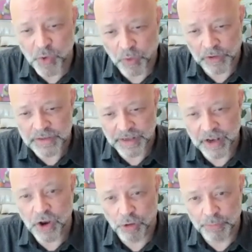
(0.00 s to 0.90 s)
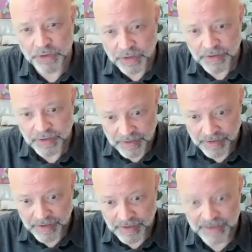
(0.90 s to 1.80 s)
quality in common,
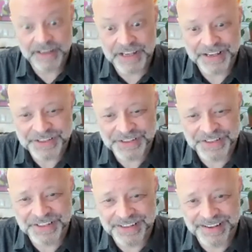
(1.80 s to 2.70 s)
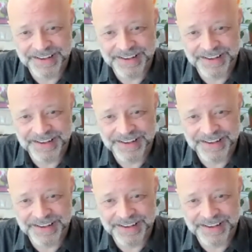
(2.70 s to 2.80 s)
it exists.